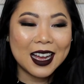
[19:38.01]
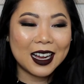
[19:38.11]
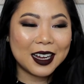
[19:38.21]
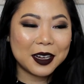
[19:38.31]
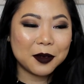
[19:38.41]

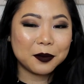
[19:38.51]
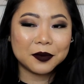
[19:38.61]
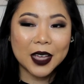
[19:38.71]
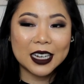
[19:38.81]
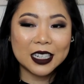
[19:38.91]

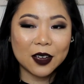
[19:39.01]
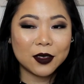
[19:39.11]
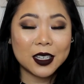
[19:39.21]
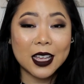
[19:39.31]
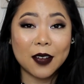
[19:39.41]
Um, I
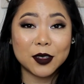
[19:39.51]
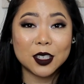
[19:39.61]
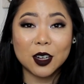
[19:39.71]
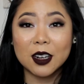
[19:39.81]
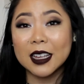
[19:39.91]
definitely have to
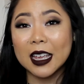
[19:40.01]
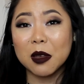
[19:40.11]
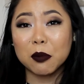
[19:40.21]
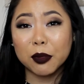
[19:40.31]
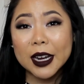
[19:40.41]
start
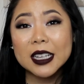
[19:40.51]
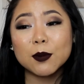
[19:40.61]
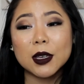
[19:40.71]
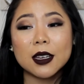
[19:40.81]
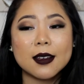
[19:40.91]
taking breaks
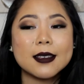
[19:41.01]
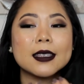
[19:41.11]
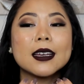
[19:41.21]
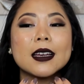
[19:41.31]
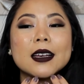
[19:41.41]
because